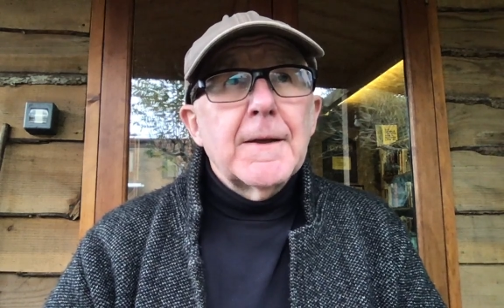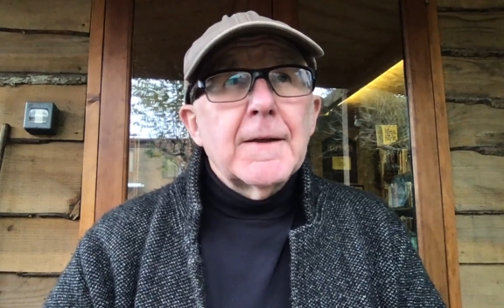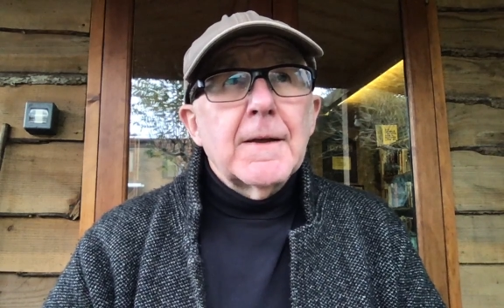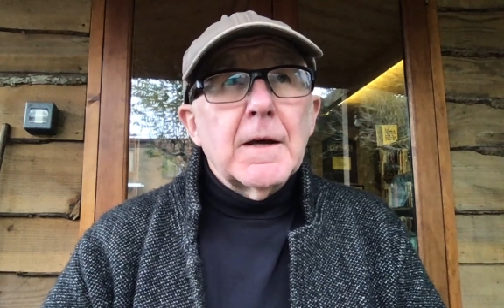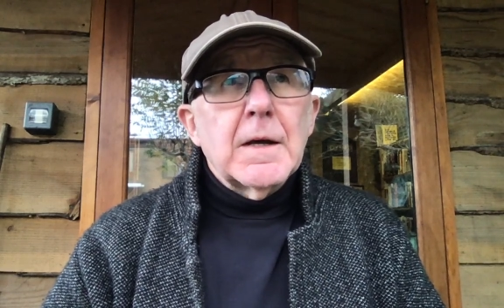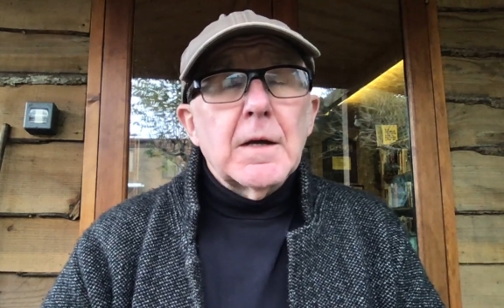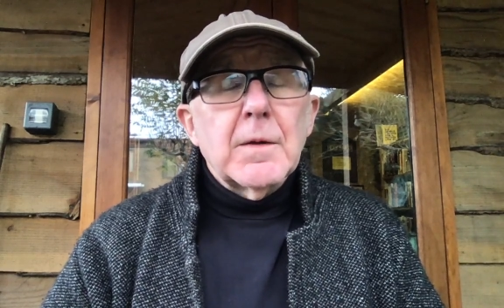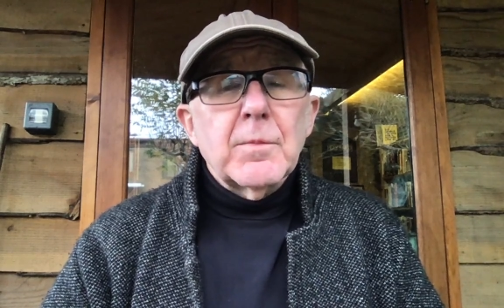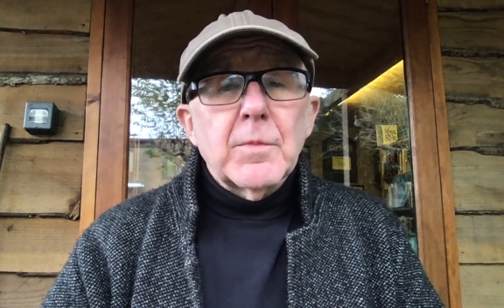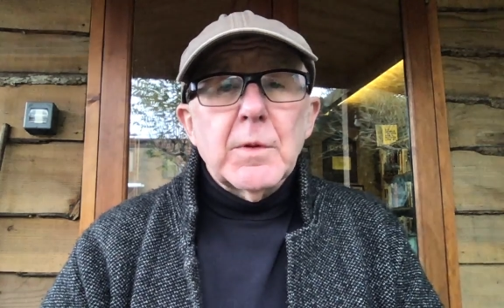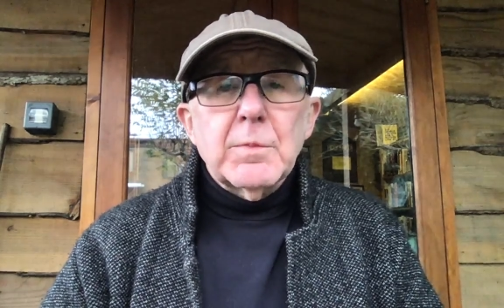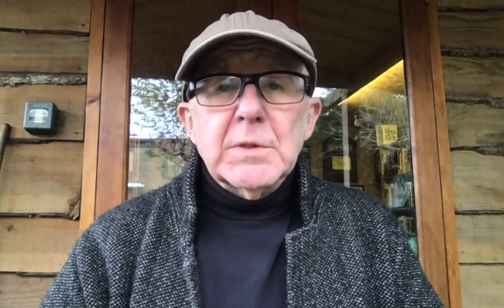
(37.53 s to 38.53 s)

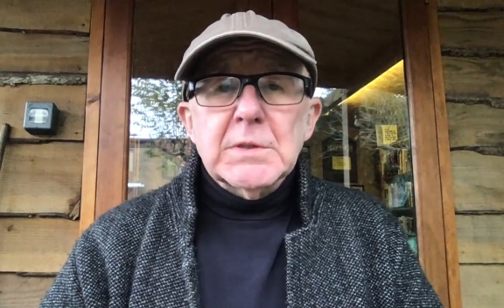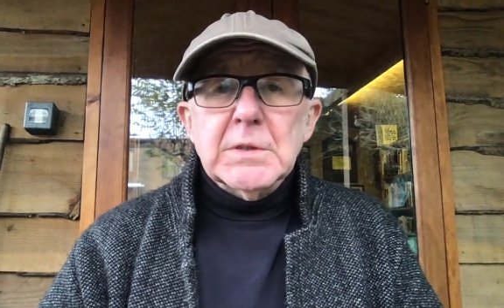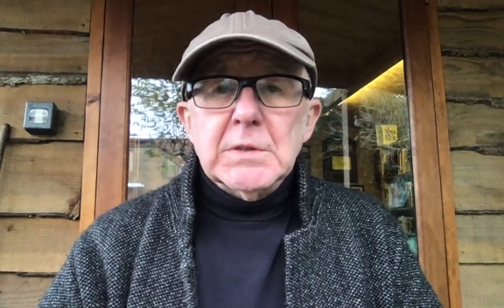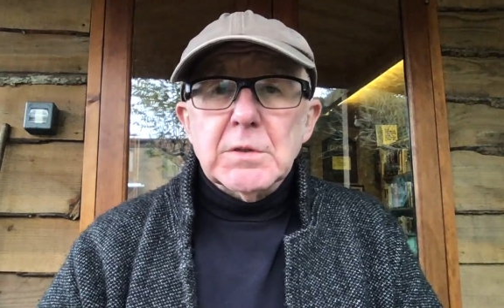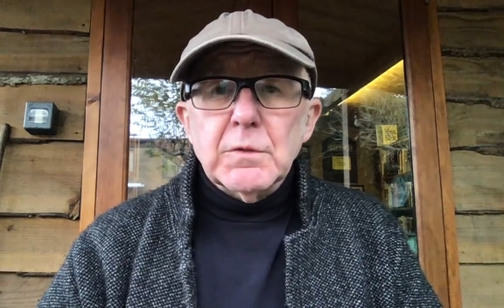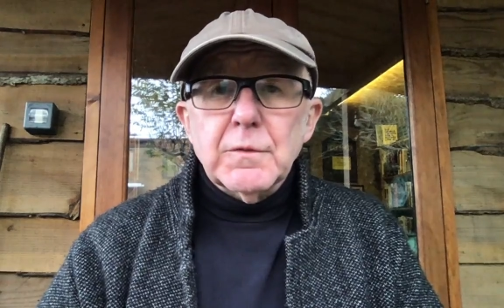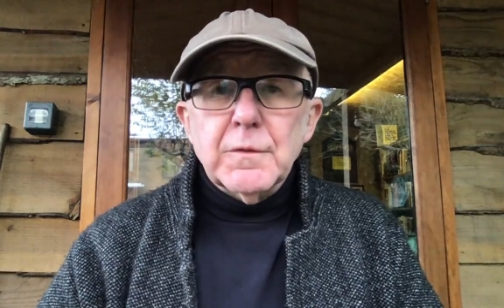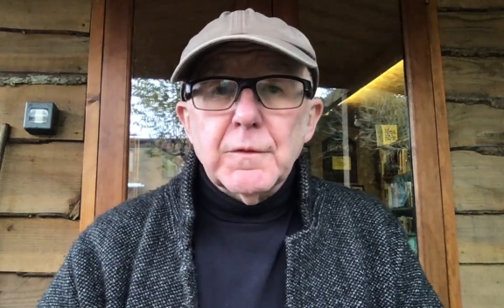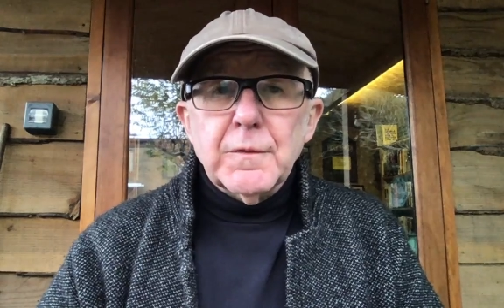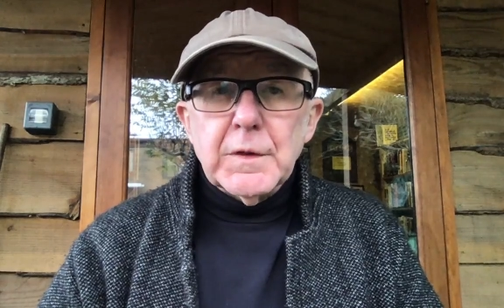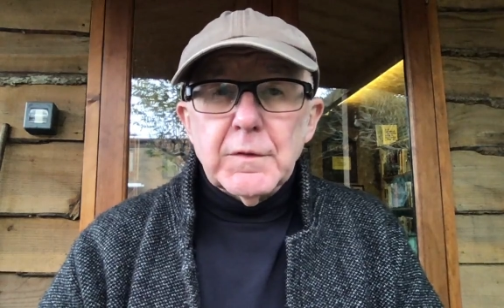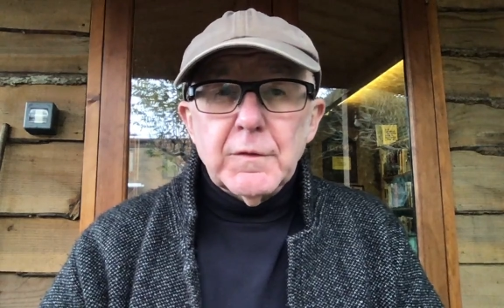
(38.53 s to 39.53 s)
the business of
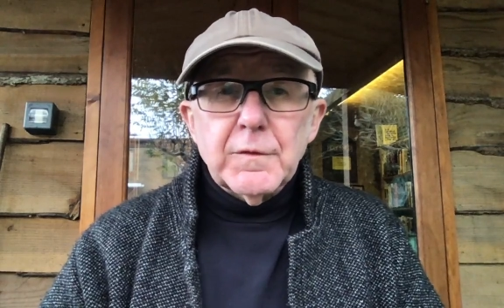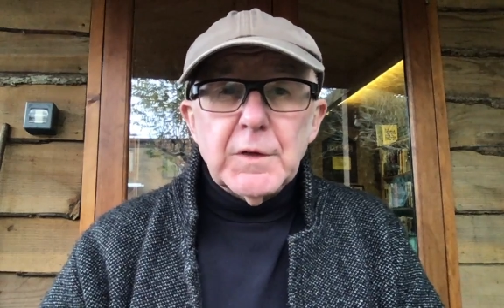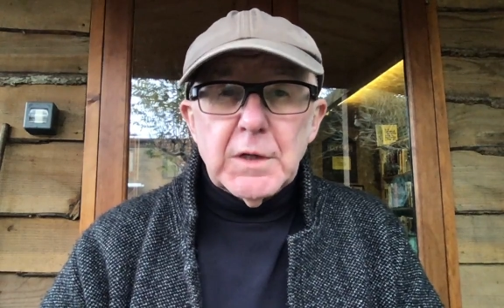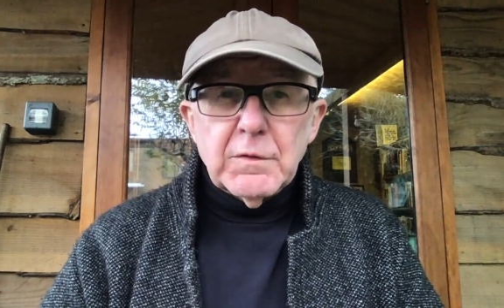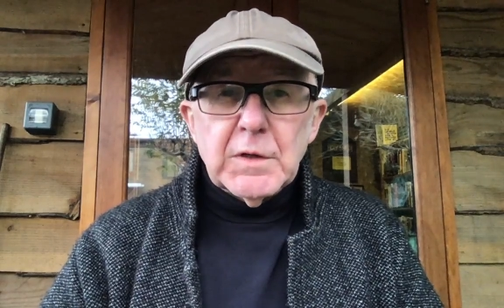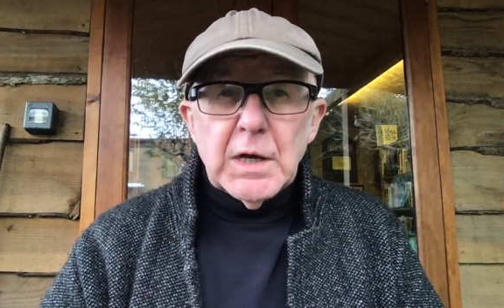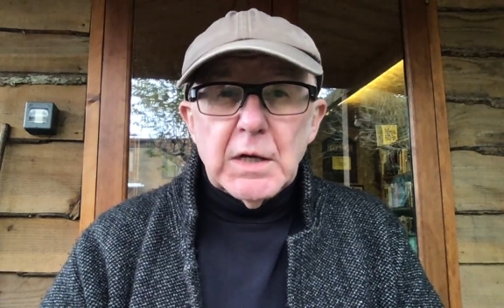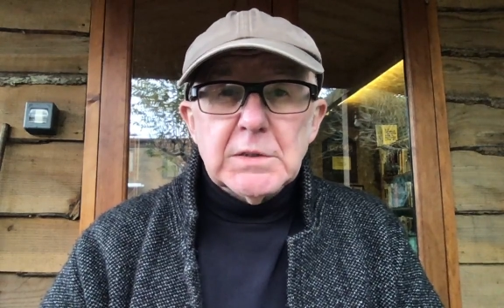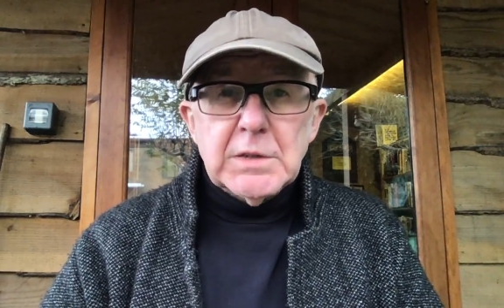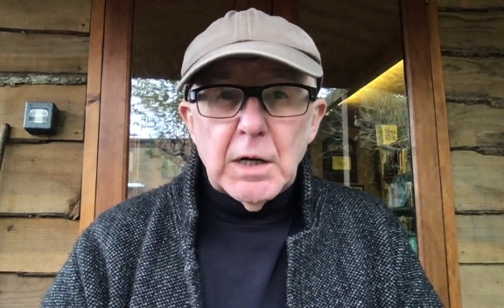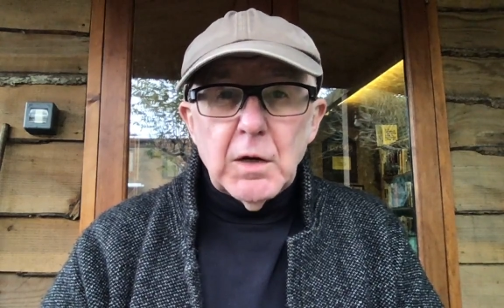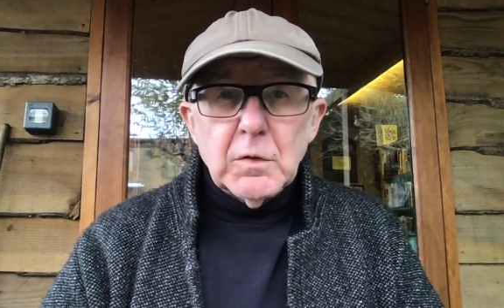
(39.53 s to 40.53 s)
forgiving
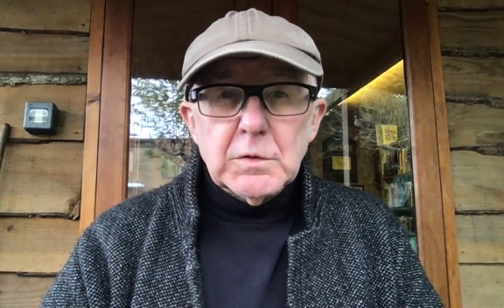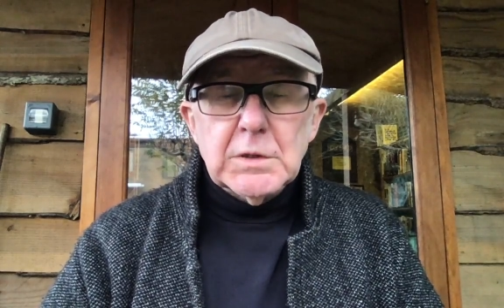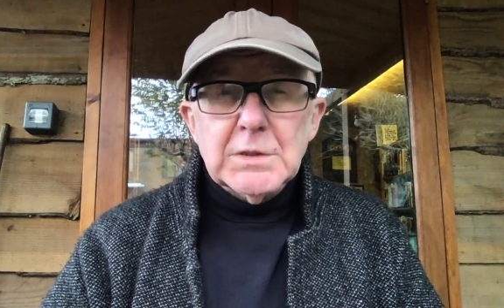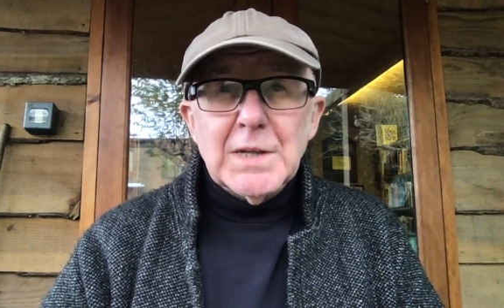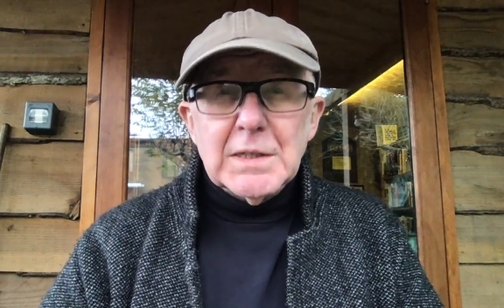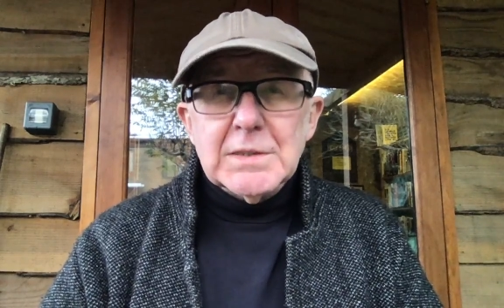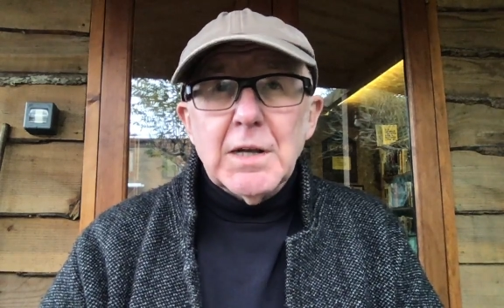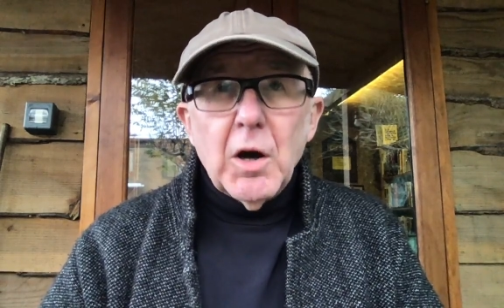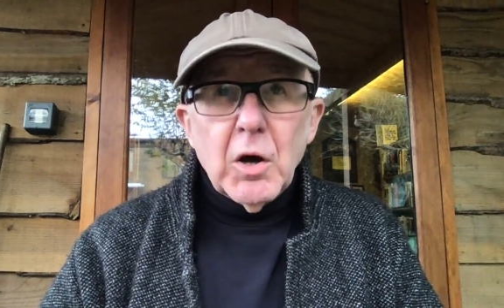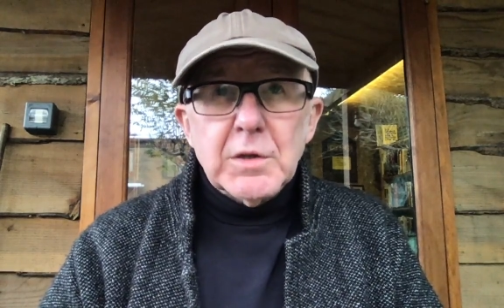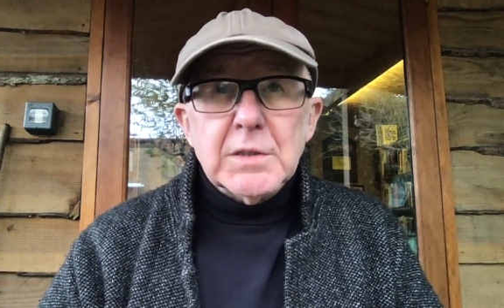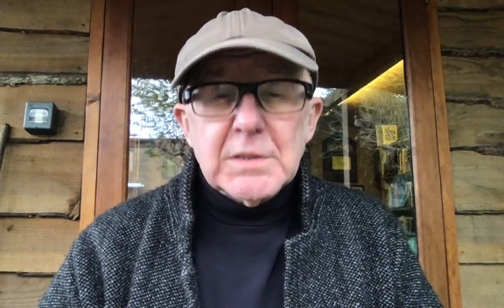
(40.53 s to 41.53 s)
ourselves, because that's the
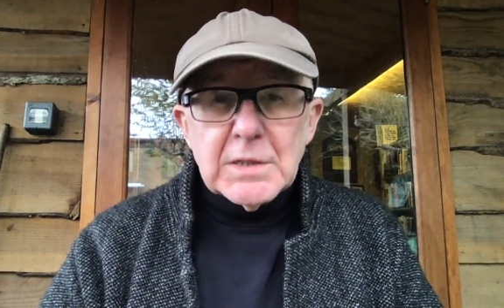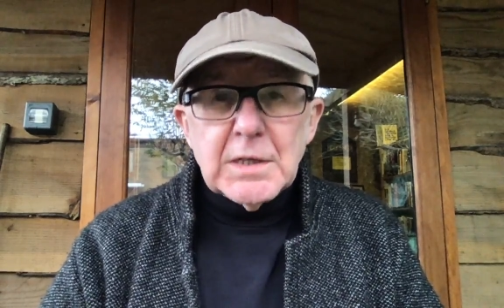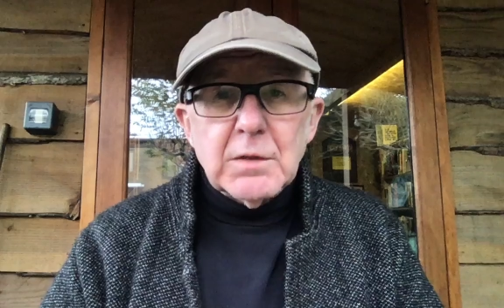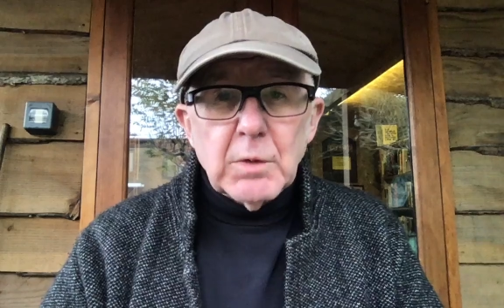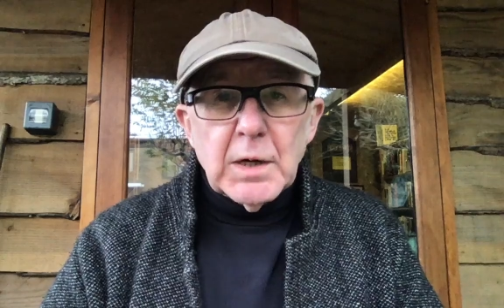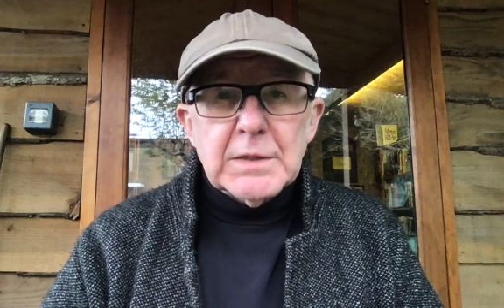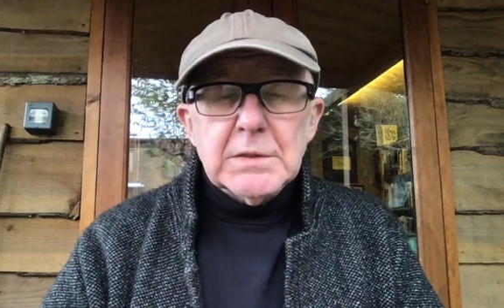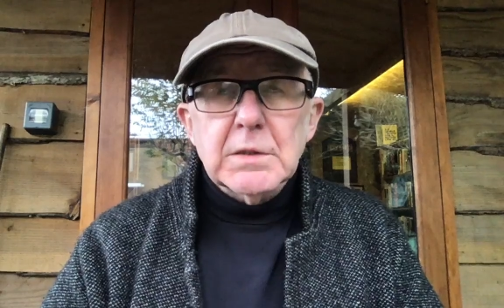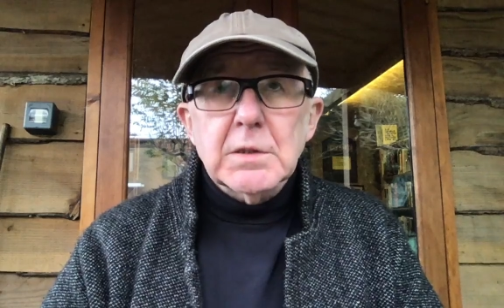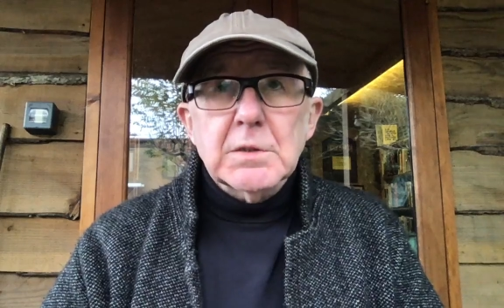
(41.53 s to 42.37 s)
hardest thing, right?